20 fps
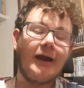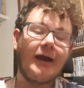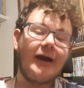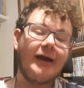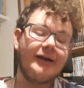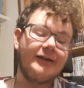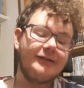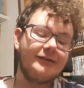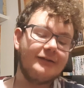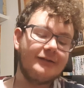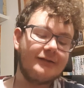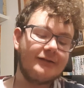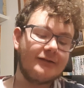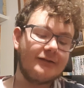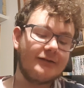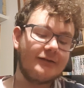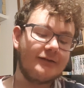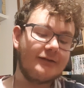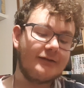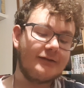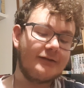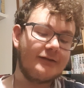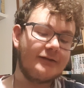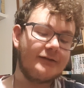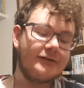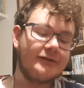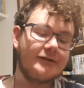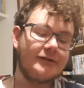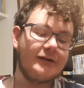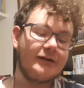And
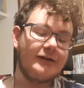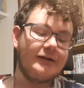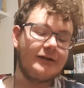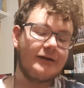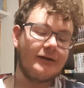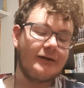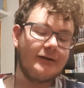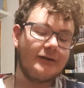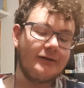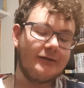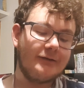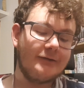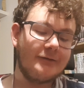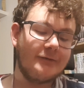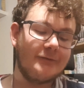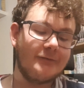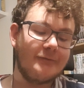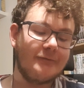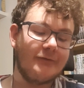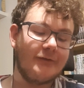she kind of,